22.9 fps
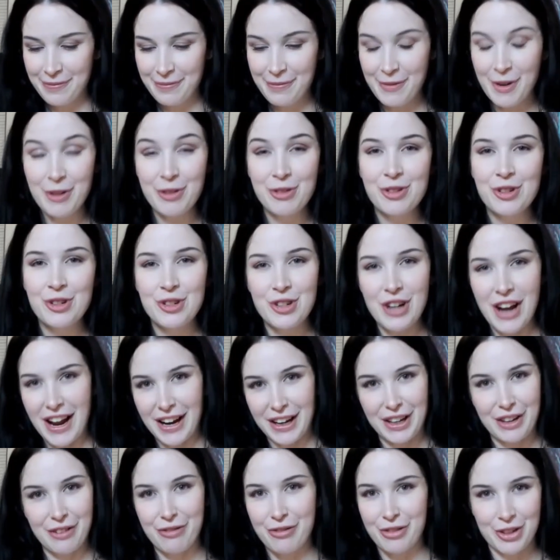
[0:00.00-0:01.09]
most
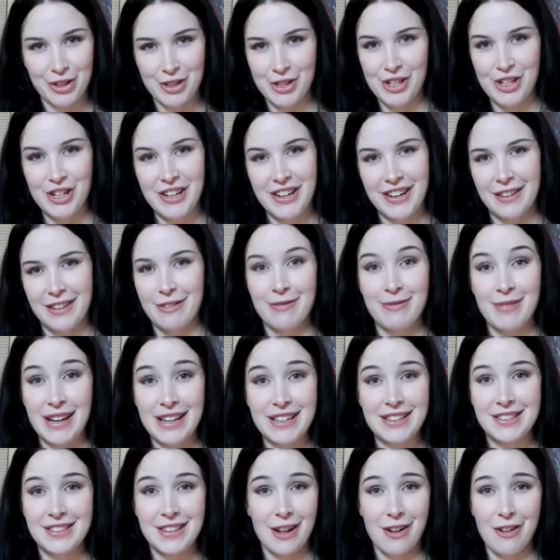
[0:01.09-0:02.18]
attractive version of
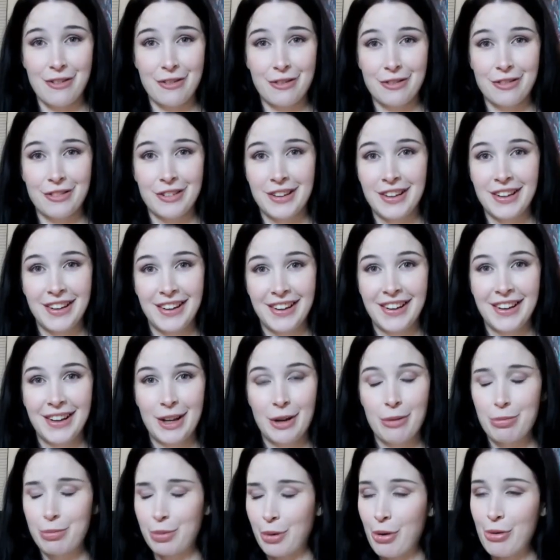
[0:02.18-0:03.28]
myself
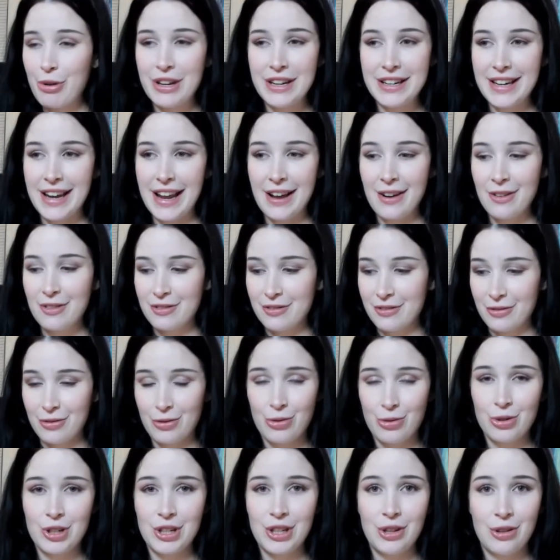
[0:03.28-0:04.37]
broken down
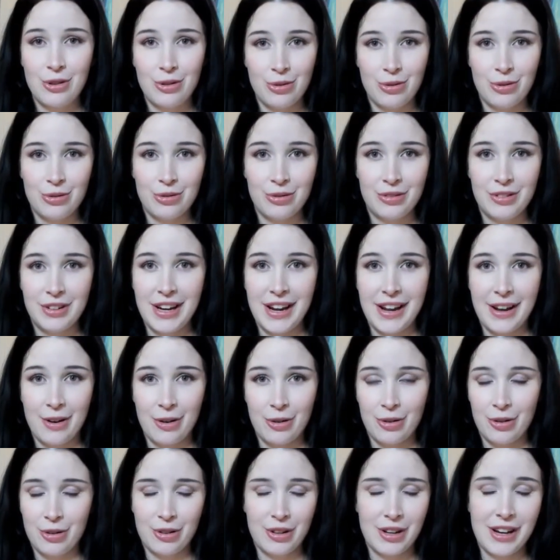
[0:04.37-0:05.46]
for you
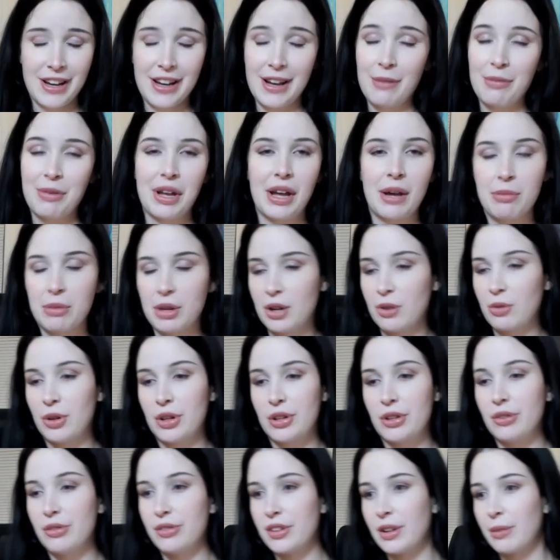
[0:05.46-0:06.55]
now. Okay, I'm gonna
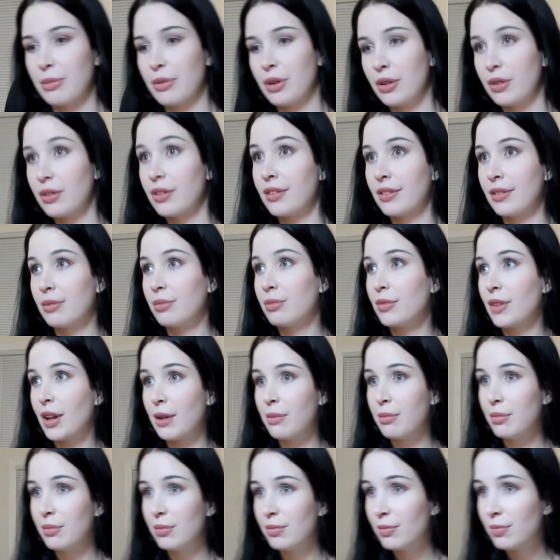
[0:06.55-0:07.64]
reduce. I'm,
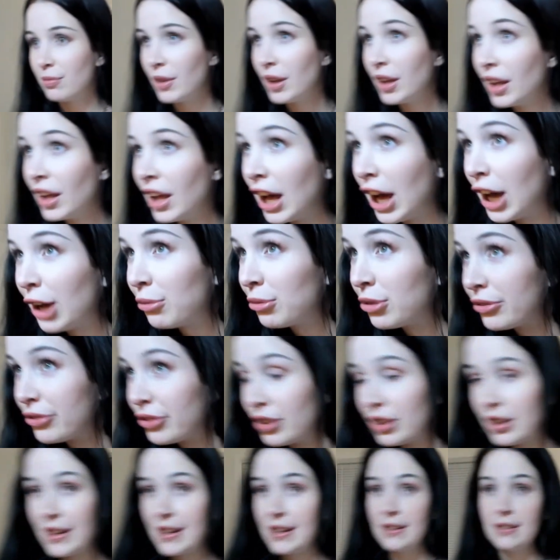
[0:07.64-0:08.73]
I'm
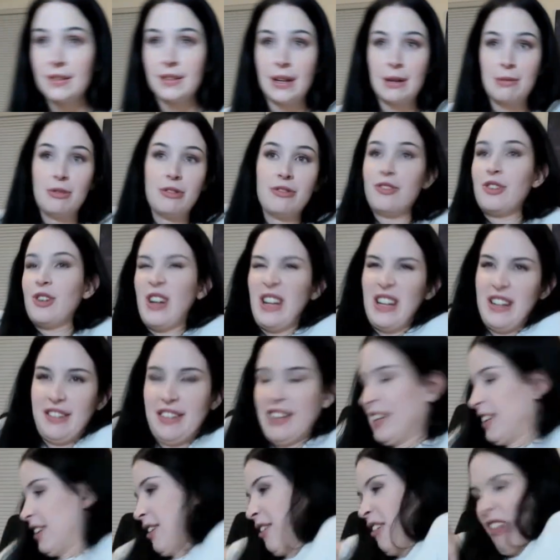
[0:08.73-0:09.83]
reverting. I'm reverting. It's
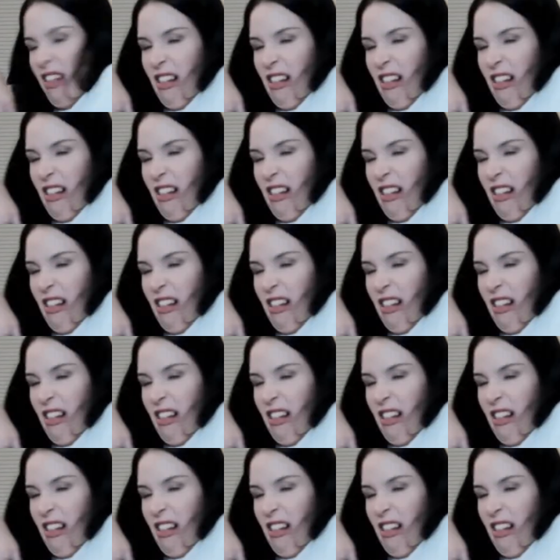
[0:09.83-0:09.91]
like